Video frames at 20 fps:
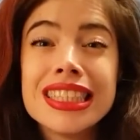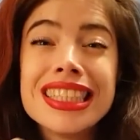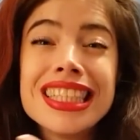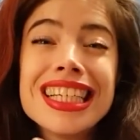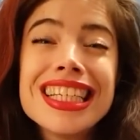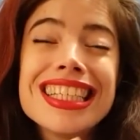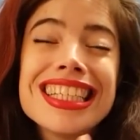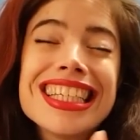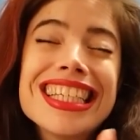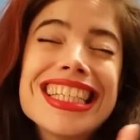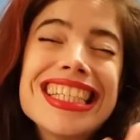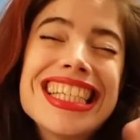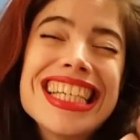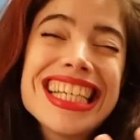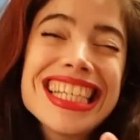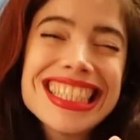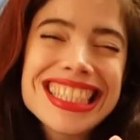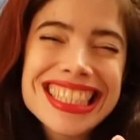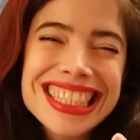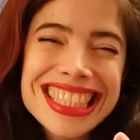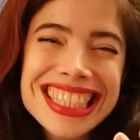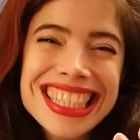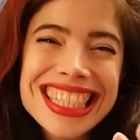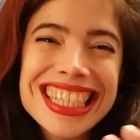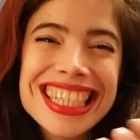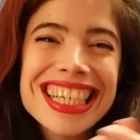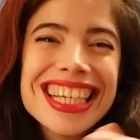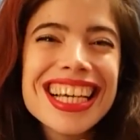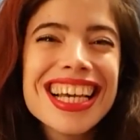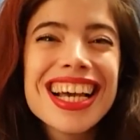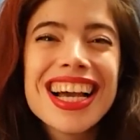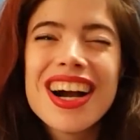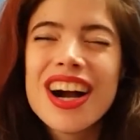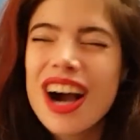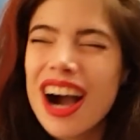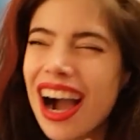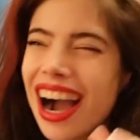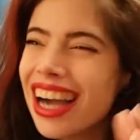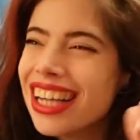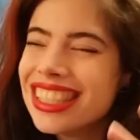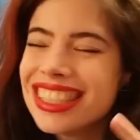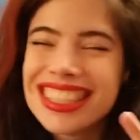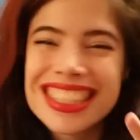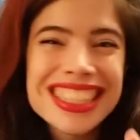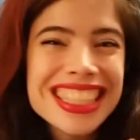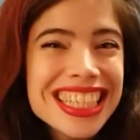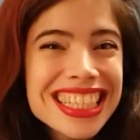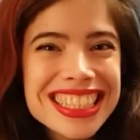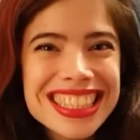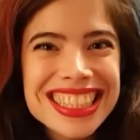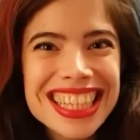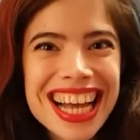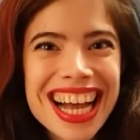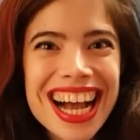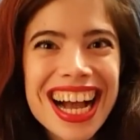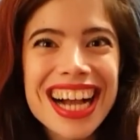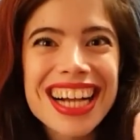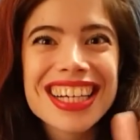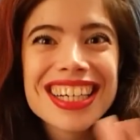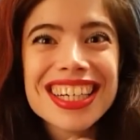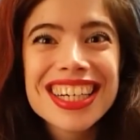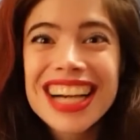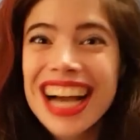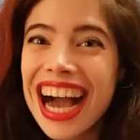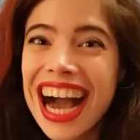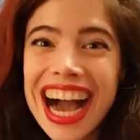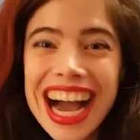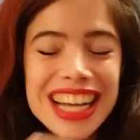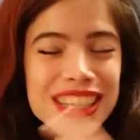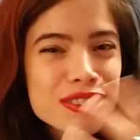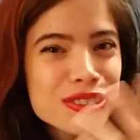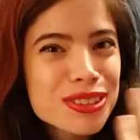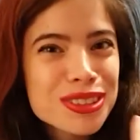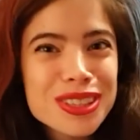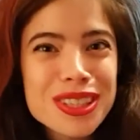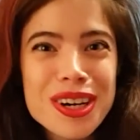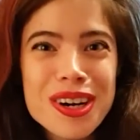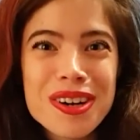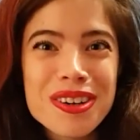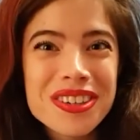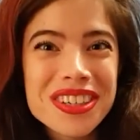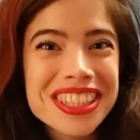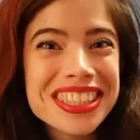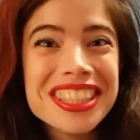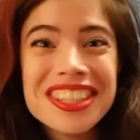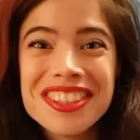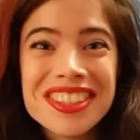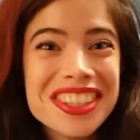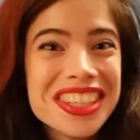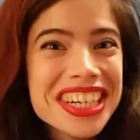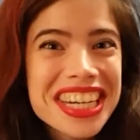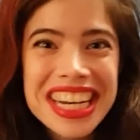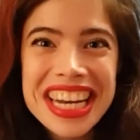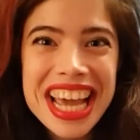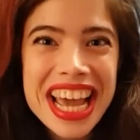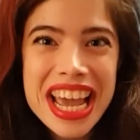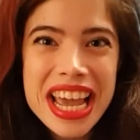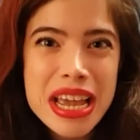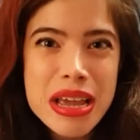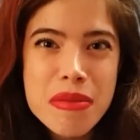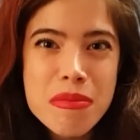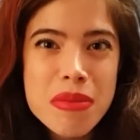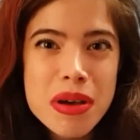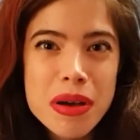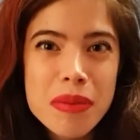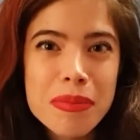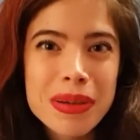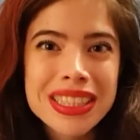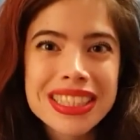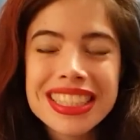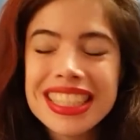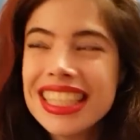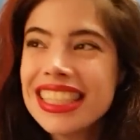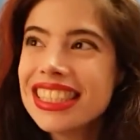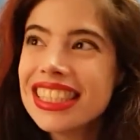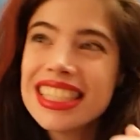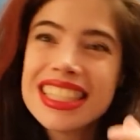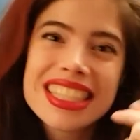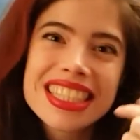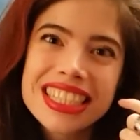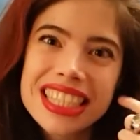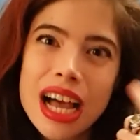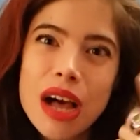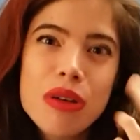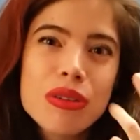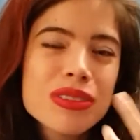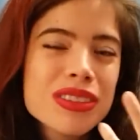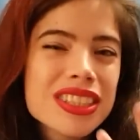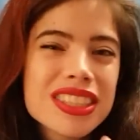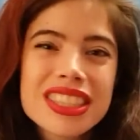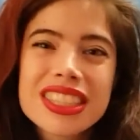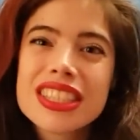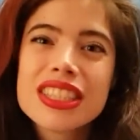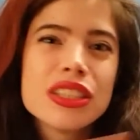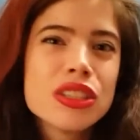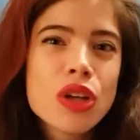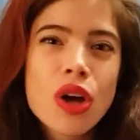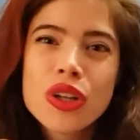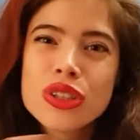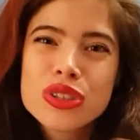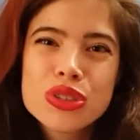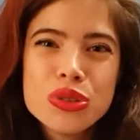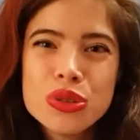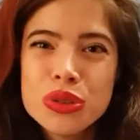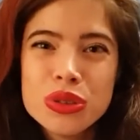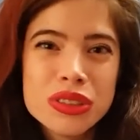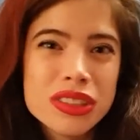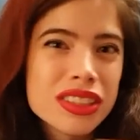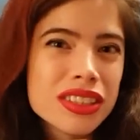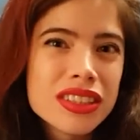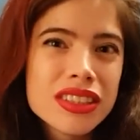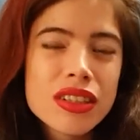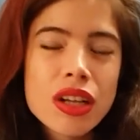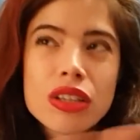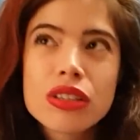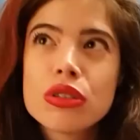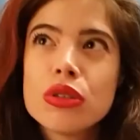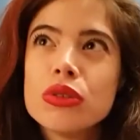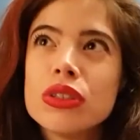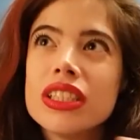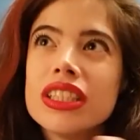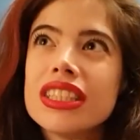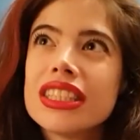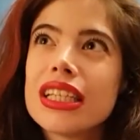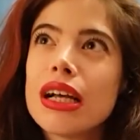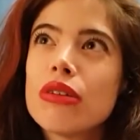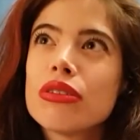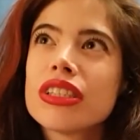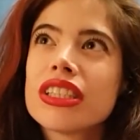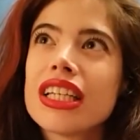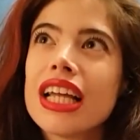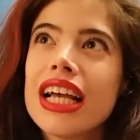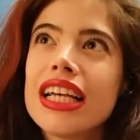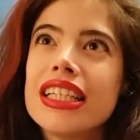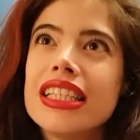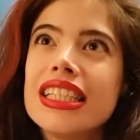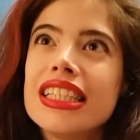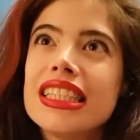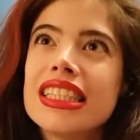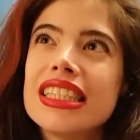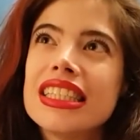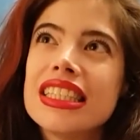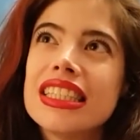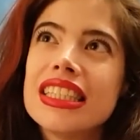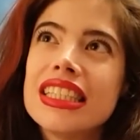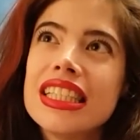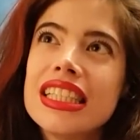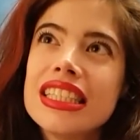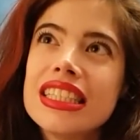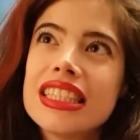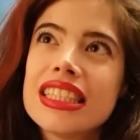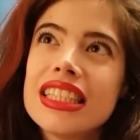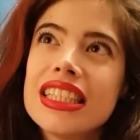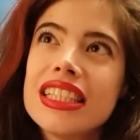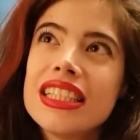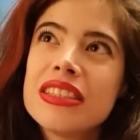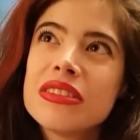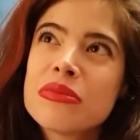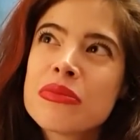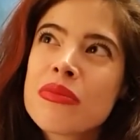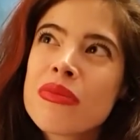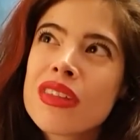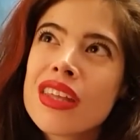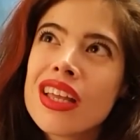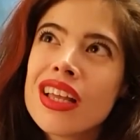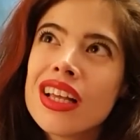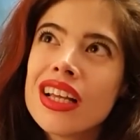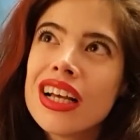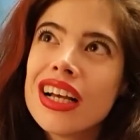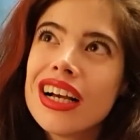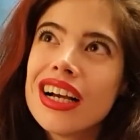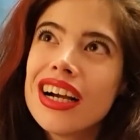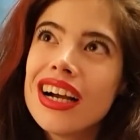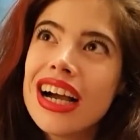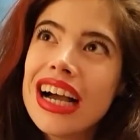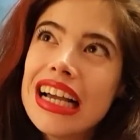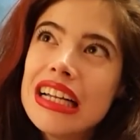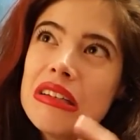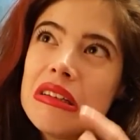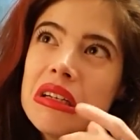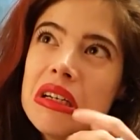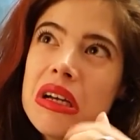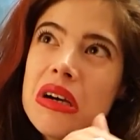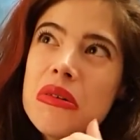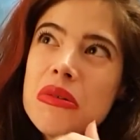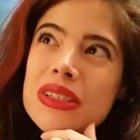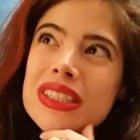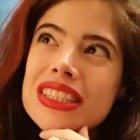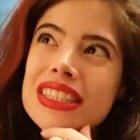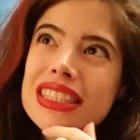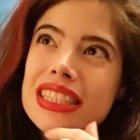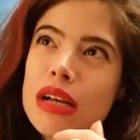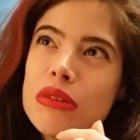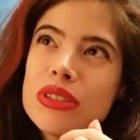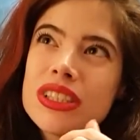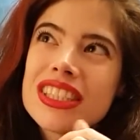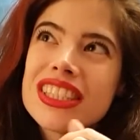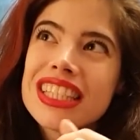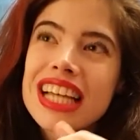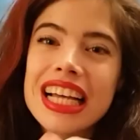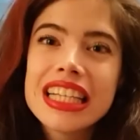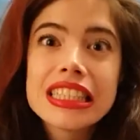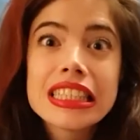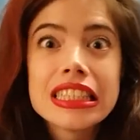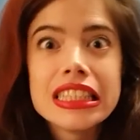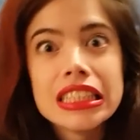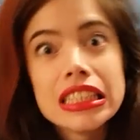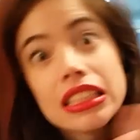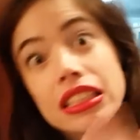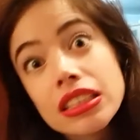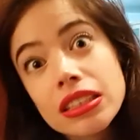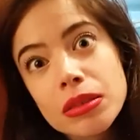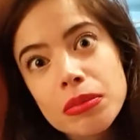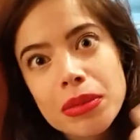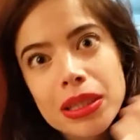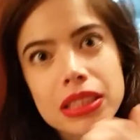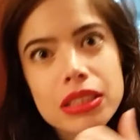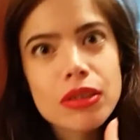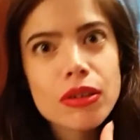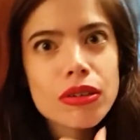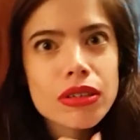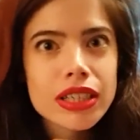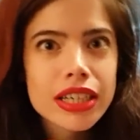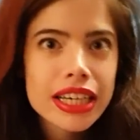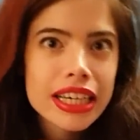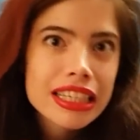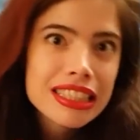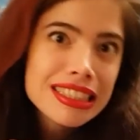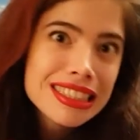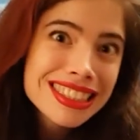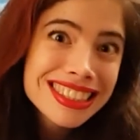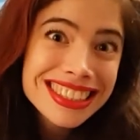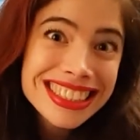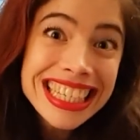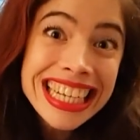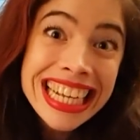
Ziggy, Gysi, Zigzag, I don't know your name, but Gysi sounds not good. Not good. It sounds like Gysi. Gysi, I don't know, it sounds Nazi, but okay.